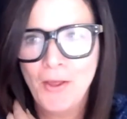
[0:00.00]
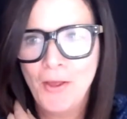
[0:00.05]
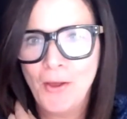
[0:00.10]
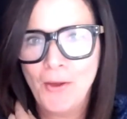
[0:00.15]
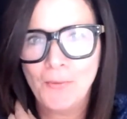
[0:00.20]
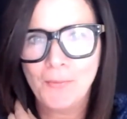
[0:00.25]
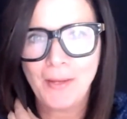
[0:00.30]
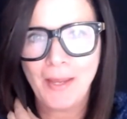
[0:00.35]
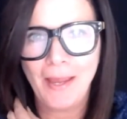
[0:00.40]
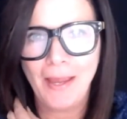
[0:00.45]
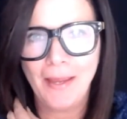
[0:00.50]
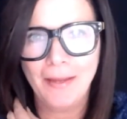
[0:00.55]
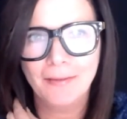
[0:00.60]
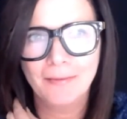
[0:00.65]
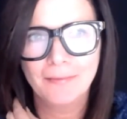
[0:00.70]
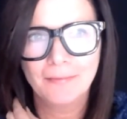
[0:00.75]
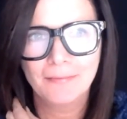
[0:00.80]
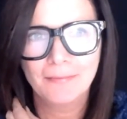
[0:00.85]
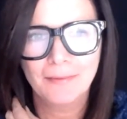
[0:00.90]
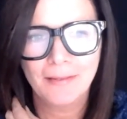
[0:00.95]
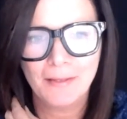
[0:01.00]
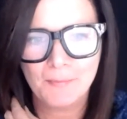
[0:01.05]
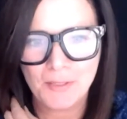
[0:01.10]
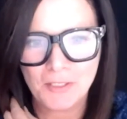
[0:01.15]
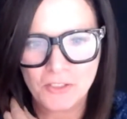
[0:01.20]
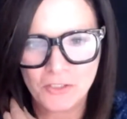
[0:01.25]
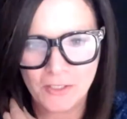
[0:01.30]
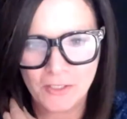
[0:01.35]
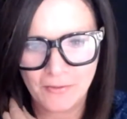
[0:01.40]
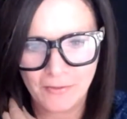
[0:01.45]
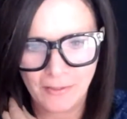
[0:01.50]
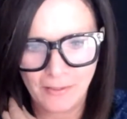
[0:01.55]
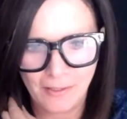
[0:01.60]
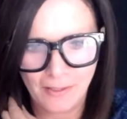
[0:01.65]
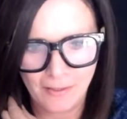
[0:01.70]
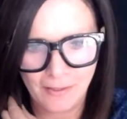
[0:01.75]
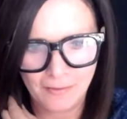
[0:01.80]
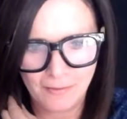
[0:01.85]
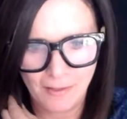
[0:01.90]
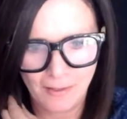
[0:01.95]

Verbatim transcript: Okay. Am I sharing yet?